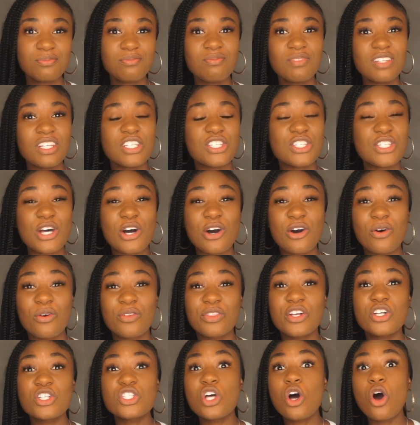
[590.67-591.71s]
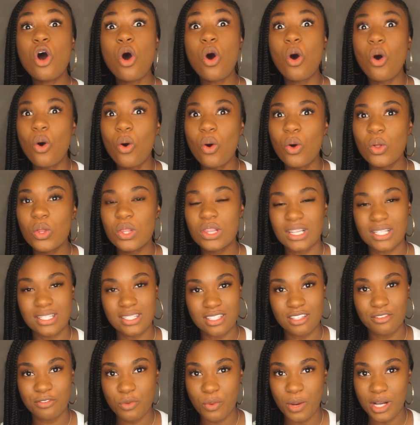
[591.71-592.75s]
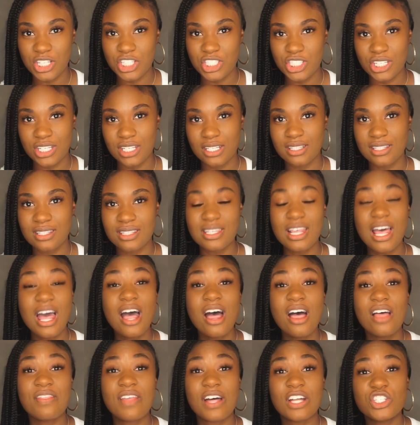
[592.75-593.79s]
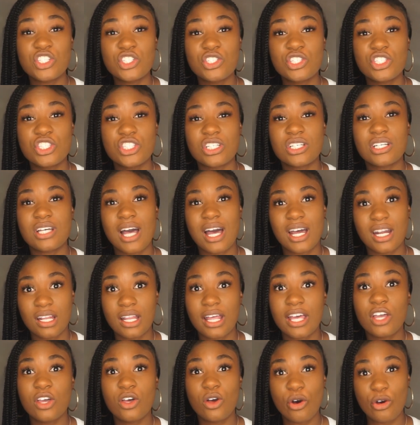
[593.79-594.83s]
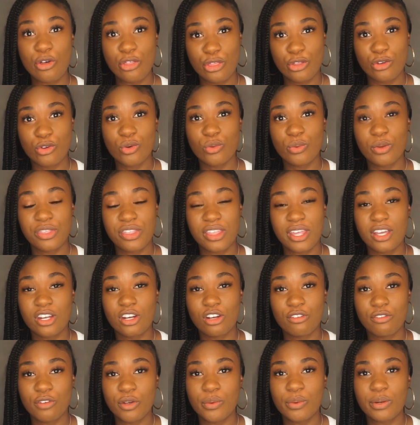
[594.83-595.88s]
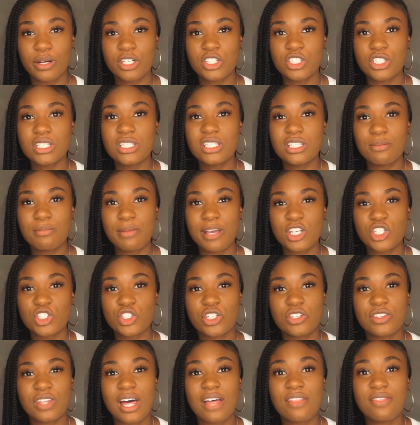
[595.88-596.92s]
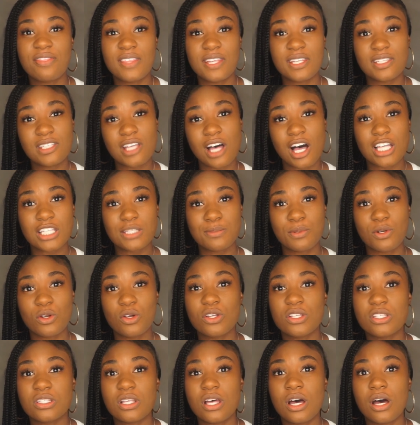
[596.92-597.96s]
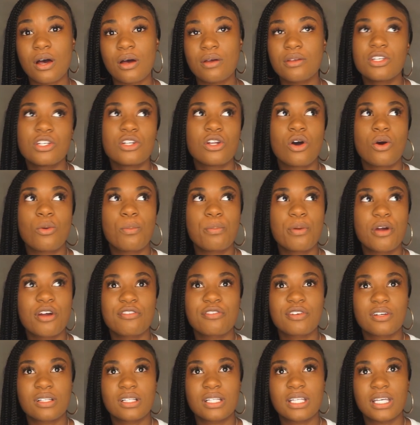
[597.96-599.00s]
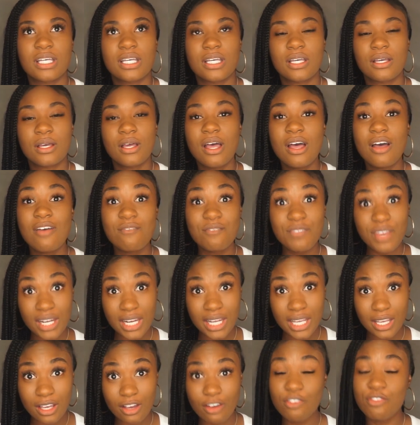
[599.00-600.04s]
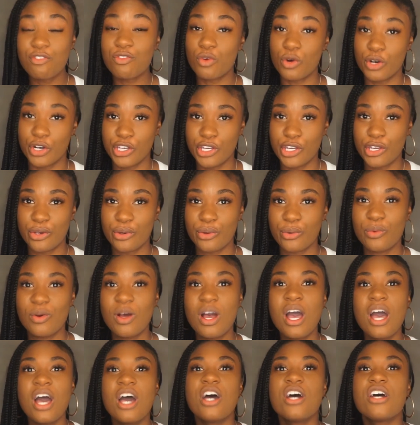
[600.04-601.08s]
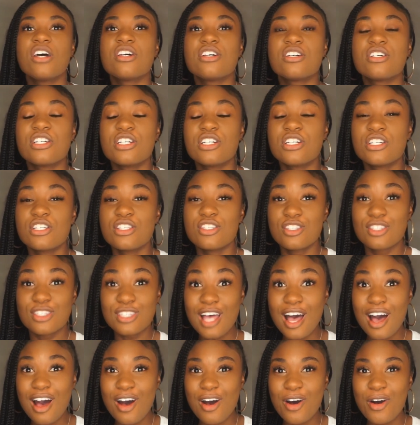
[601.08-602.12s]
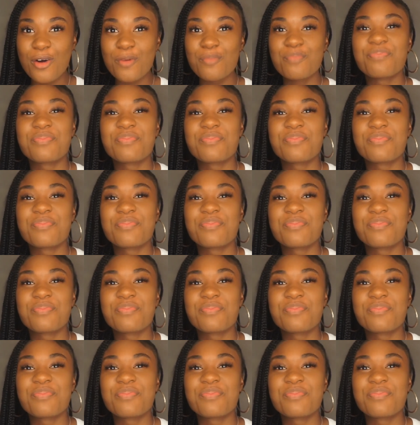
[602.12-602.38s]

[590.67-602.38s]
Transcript: So there's a whole list of questions that you should kind of like go through with the interviewer, just to make sure that this hospital's perfectly fitting for you. So